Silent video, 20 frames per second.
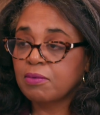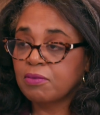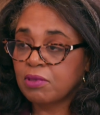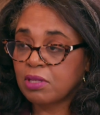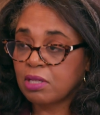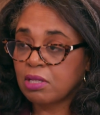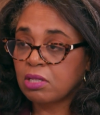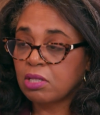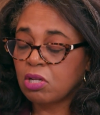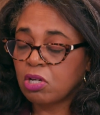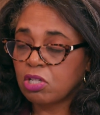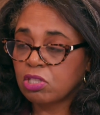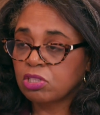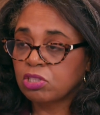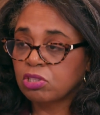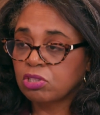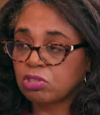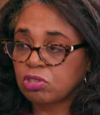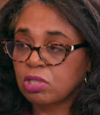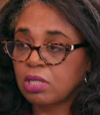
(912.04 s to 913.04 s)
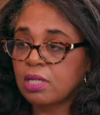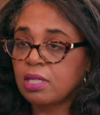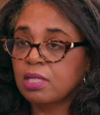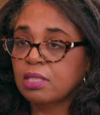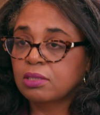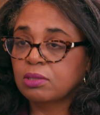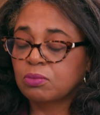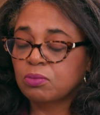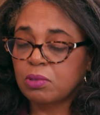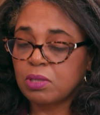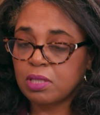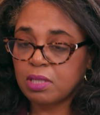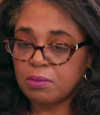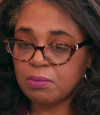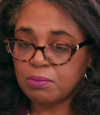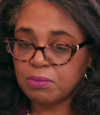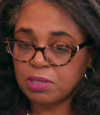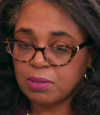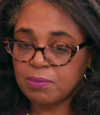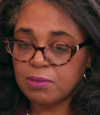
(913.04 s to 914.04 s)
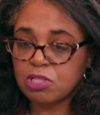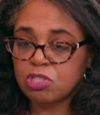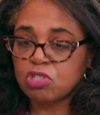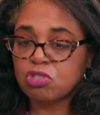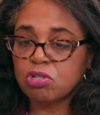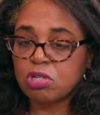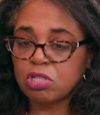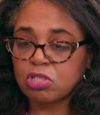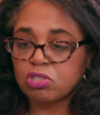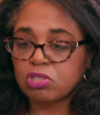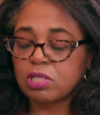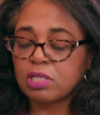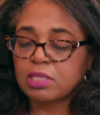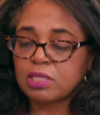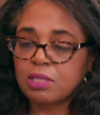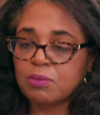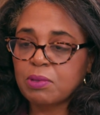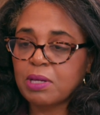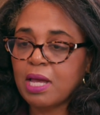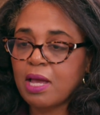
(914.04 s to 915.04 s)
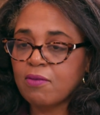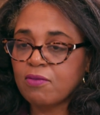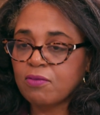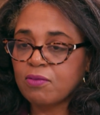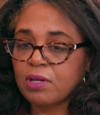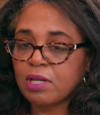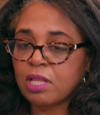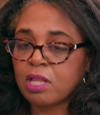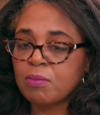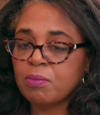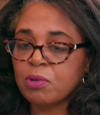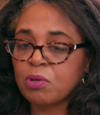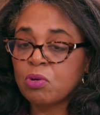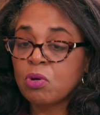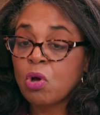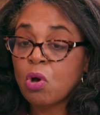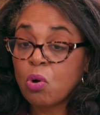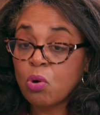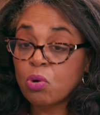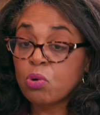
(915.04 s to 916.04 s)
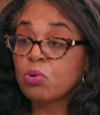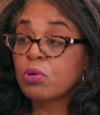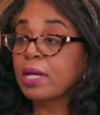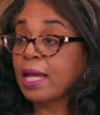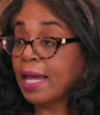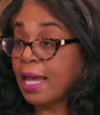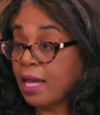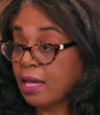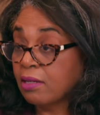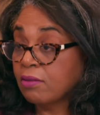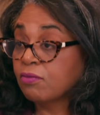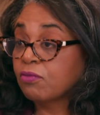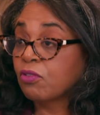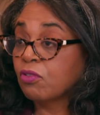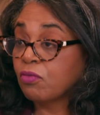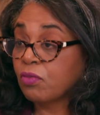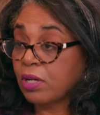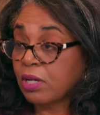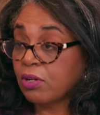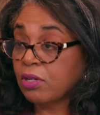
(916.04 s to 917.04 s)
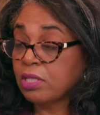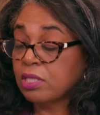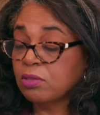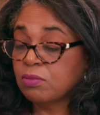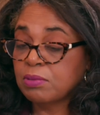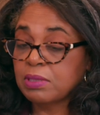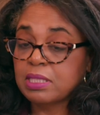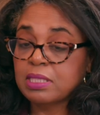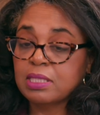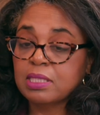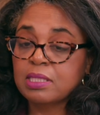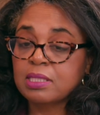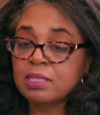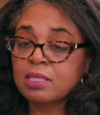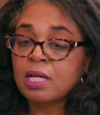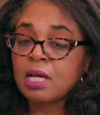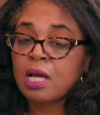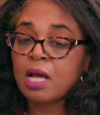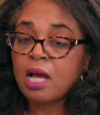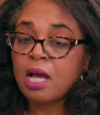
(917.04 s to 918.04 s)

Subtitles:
of the larger drugs, some of the stronger drugs that we have available, or who can't for various reasons.